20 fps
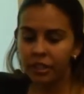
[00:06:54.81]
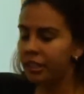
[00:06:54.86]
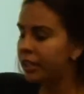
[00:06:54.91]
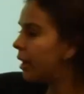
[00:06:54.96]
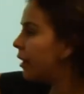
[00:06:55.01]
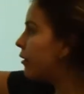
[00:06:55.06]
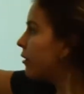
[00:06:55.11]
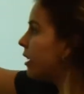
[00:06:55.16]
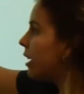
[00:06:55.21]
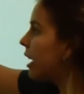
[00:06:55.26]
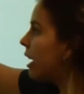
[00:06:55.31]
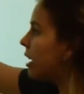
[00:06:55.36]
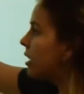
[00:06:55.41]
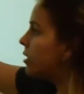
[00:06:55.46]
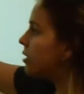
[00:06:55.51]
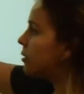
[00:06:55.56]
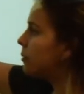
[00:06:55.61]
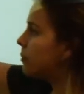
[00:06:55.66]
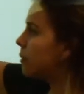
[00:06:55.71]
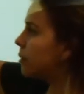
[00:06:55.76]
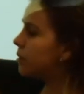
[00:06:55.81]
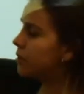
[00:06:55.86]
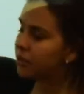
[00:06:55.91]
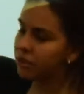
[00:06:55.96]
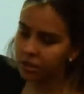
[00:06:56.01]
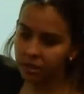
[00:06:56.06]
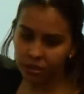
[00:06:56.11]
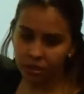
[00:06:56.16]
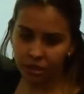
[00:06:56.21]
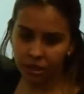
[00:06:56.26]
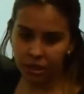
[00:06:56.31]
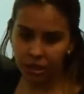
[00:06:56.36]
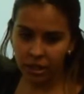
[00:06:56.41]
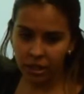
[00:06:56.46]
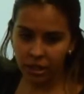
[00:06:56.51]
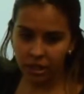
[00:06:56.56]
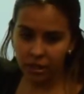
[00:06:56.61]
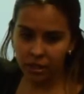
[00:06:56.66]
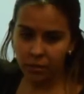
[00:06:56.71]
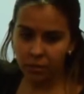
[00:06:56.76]
non-countables, that are
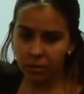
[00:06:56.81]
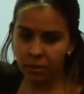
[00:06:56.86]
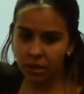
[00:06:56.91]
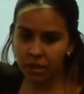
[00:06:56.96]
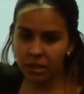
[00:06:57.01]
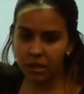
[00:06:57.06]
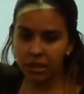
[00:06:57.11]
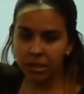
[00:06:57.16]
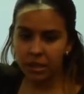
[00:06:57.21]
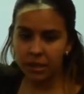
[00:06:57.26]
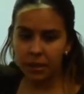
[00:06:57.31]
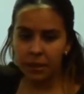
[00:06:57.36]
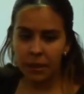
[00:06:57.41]
those ones,